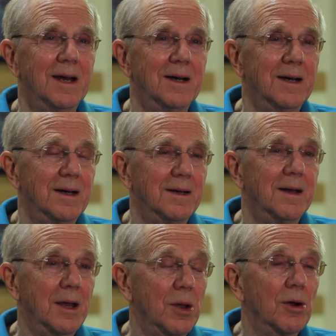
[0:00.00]
Uh,
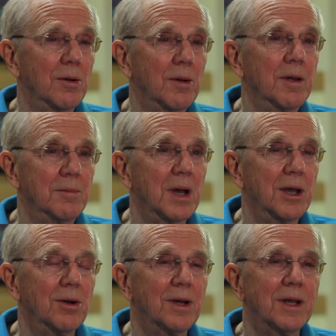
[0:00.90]
I, in my
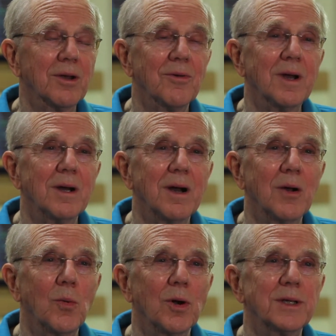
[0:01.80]
early career, I
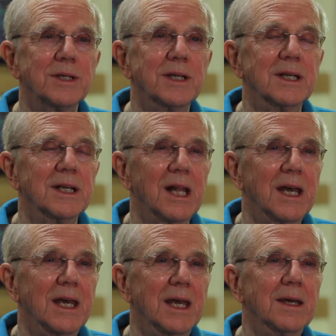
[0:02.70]
worked in
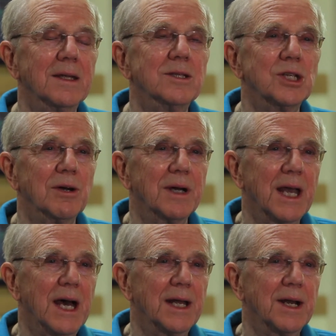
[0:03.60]
clay,
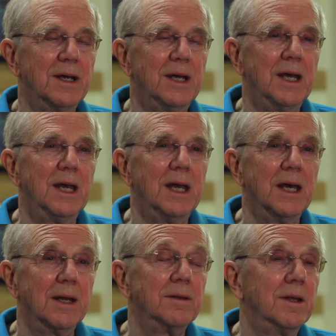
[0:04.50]
terracotta,
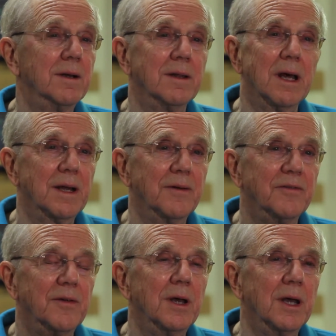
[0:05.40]
and I did a lot
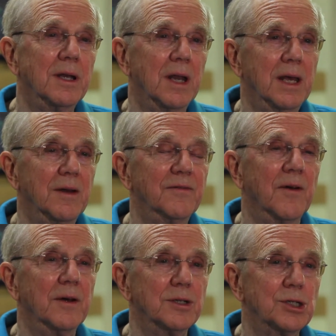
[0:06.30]
of native
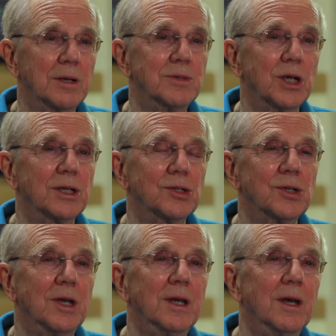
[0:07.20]
uh,
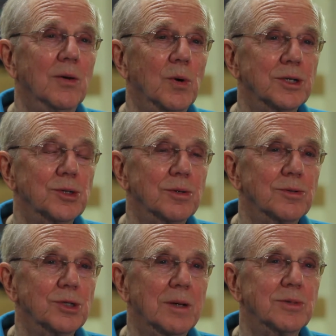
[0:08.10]
subjects,
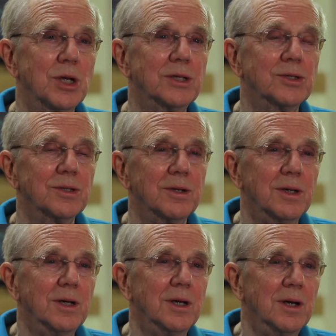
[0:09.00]
Western subjects,
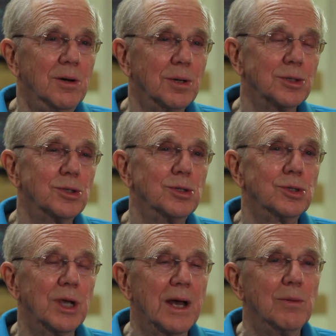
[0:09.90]

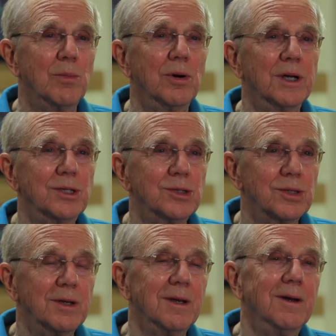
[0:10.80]
horses,
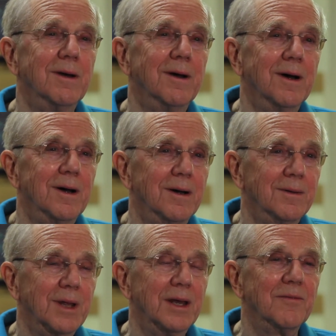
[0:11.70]
cowboys, uh,
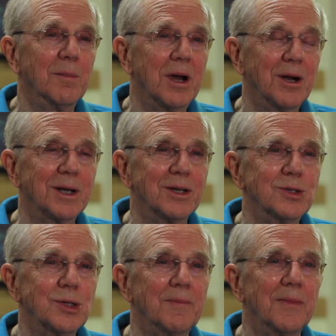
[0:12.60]
Native
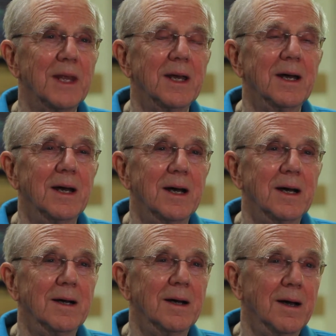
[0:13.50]
Americans.
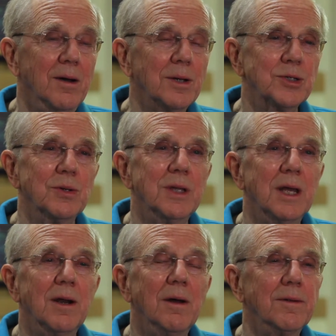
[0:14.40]
Uh, I also
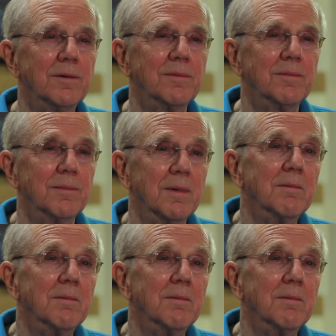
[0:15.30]
did other